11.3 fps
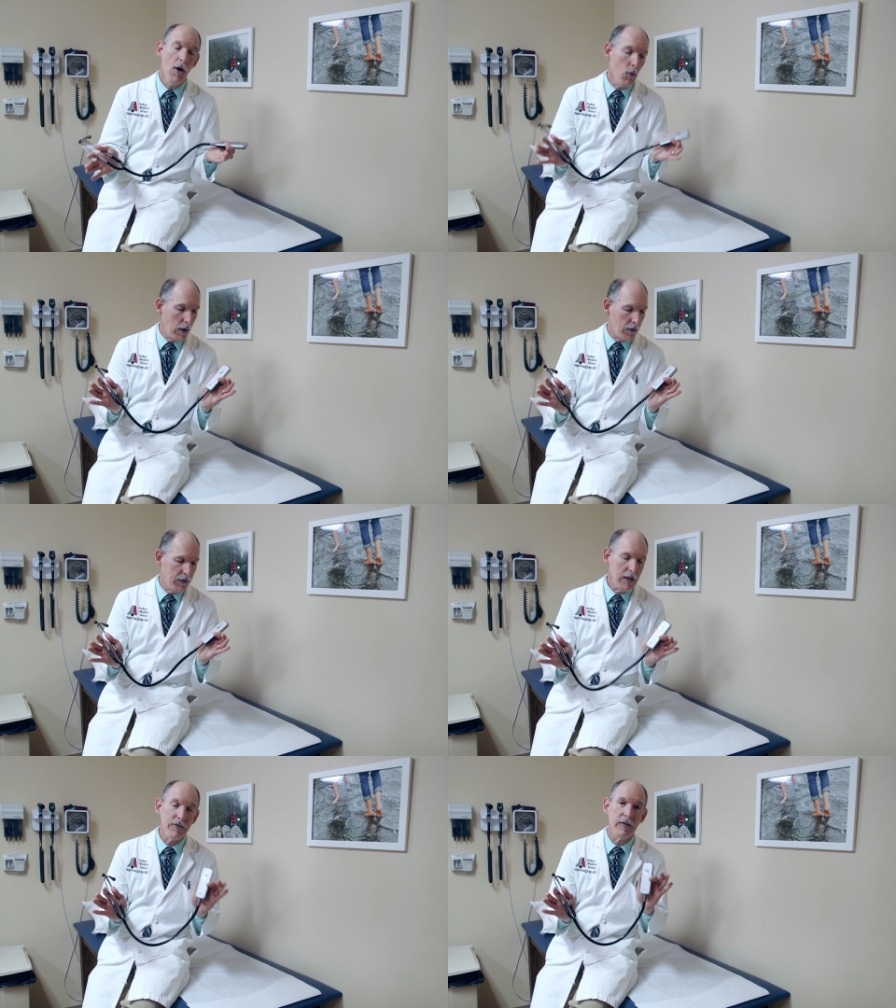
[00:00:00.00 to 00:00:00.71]
Well,
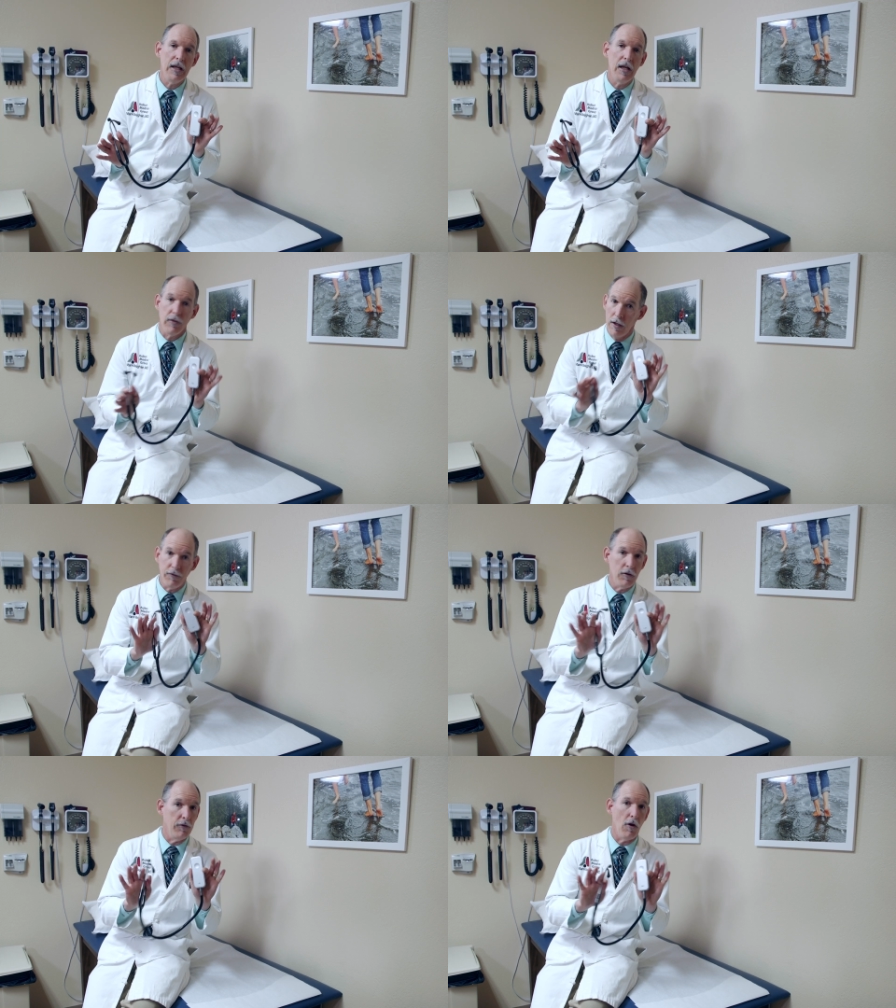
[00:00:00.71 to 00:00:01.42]
this
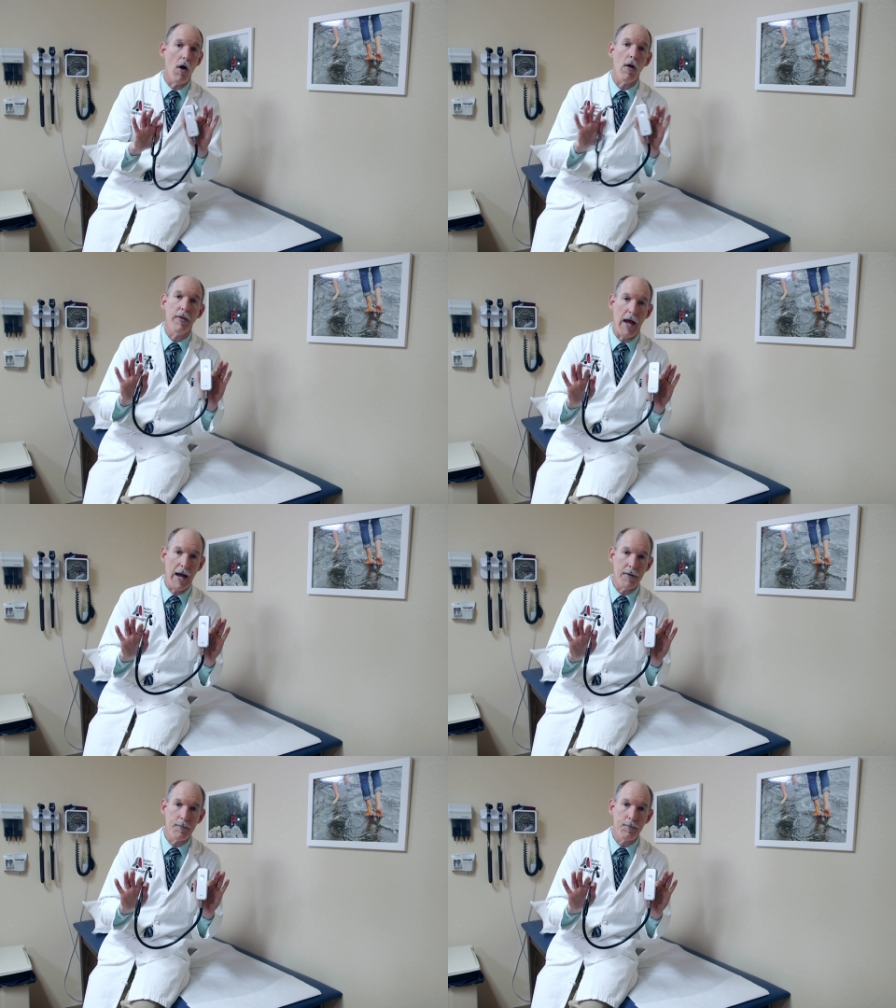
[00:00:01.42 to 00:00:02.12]
does all
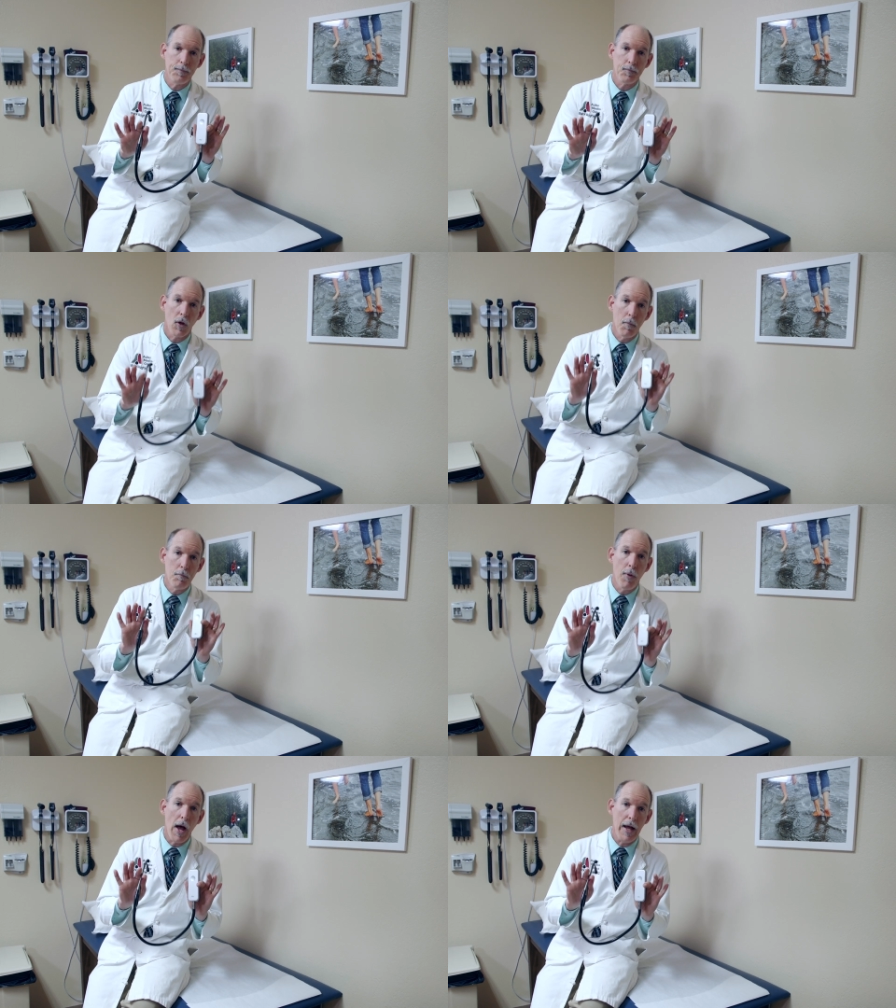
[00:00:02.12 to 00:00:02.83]
that,
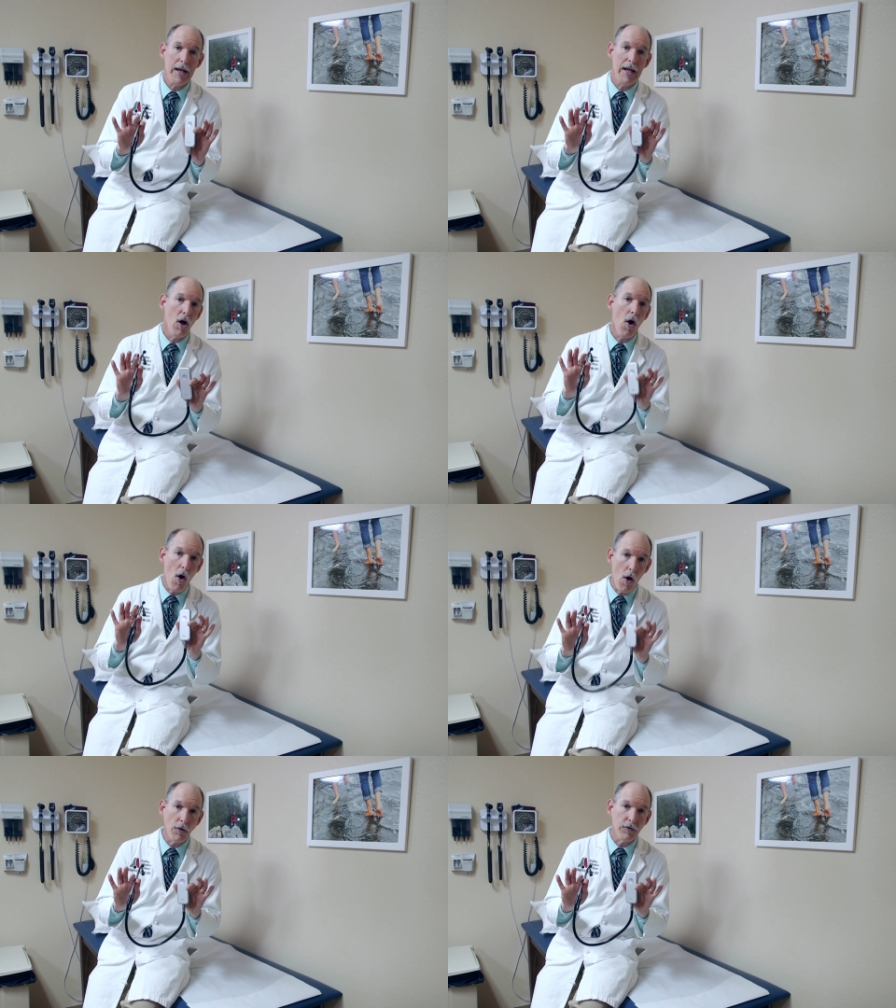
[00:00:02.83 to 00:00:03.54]
but it
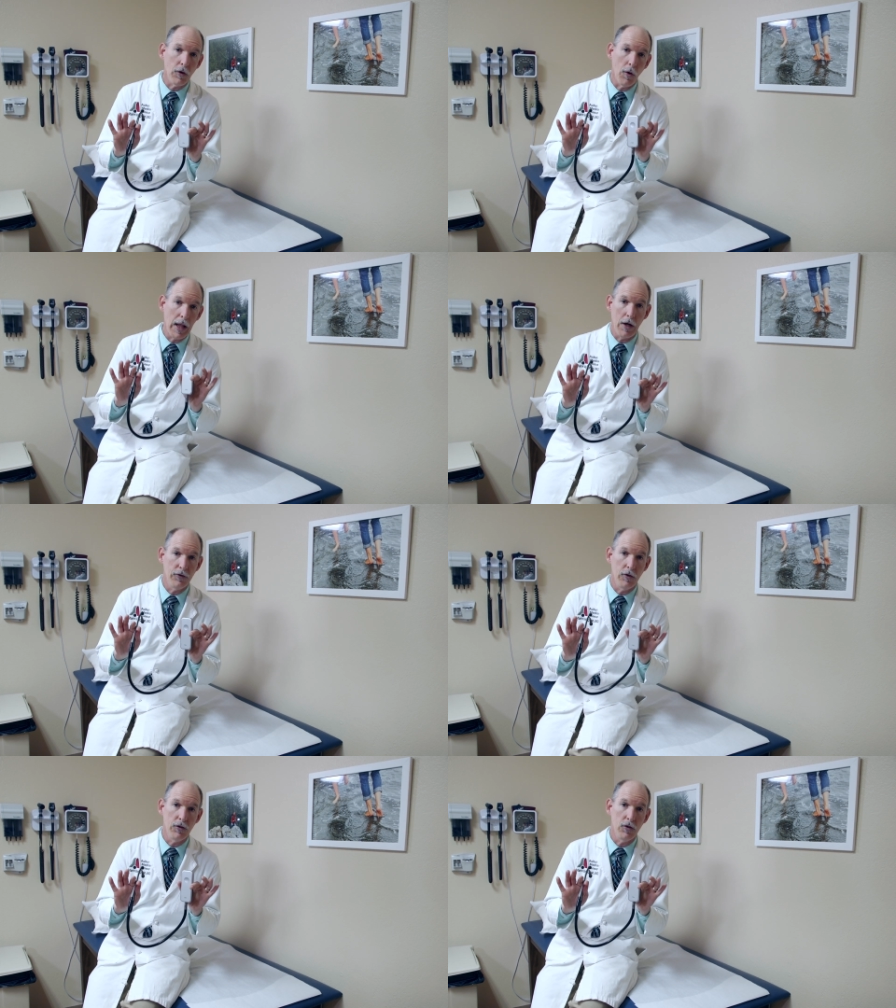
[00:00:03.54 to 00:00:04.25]
also
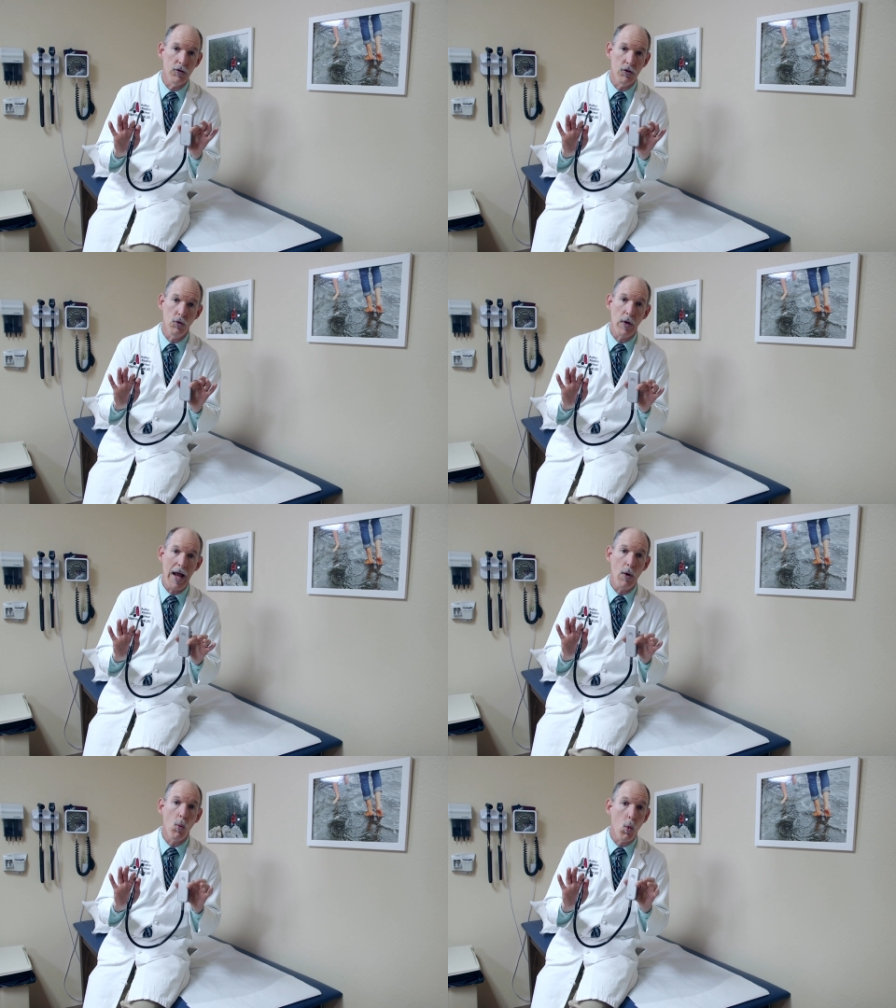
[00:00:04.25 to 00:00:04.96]
allows you to do
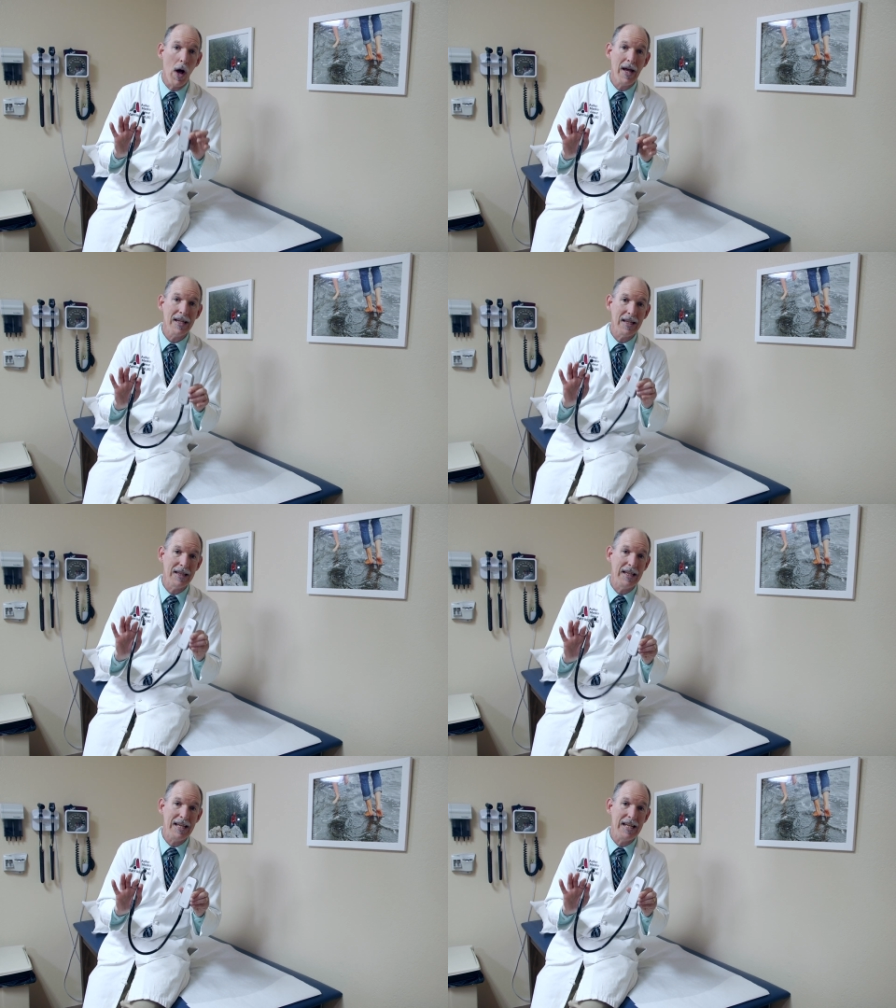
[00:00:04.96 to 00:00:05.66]
a
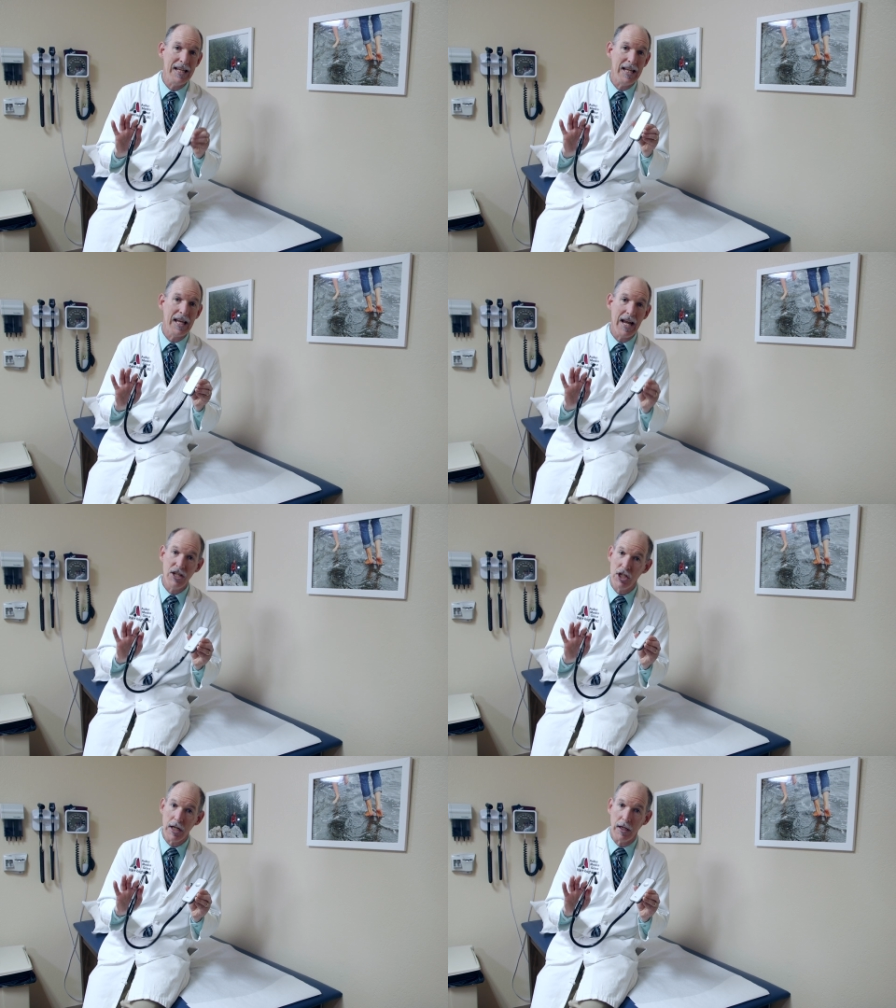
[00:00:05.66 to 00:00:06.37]
one-lead
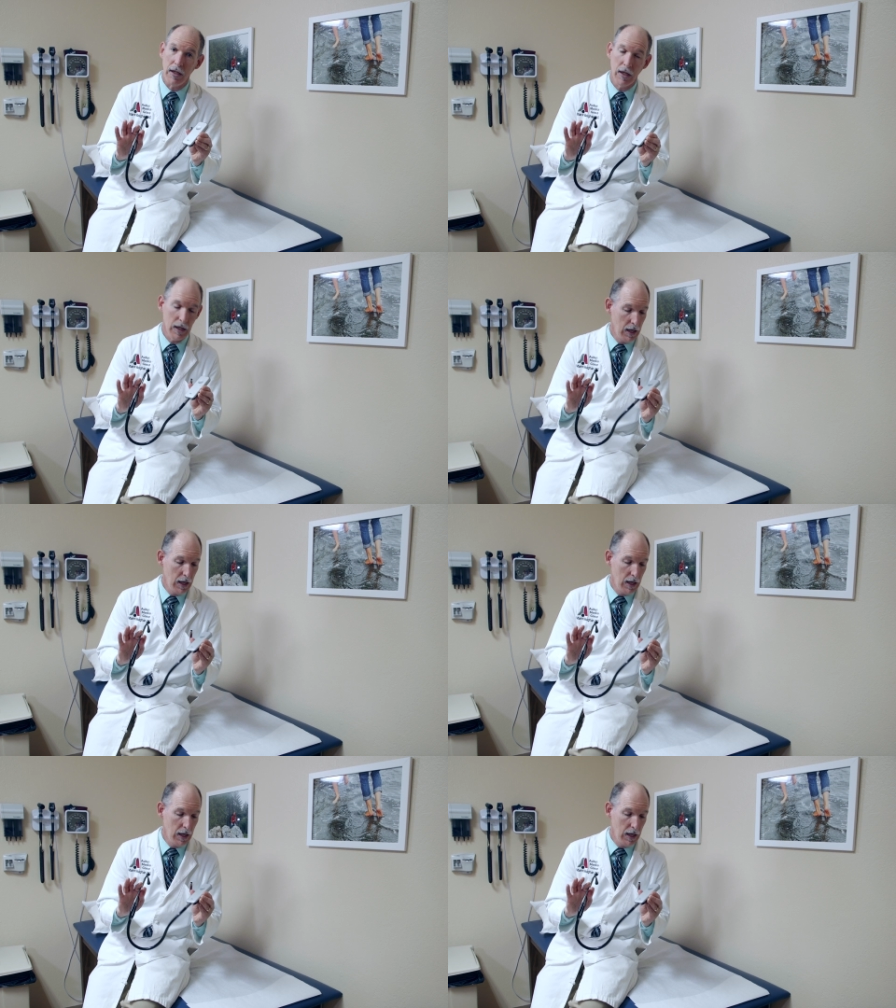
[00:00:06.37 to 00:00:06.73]
EKG.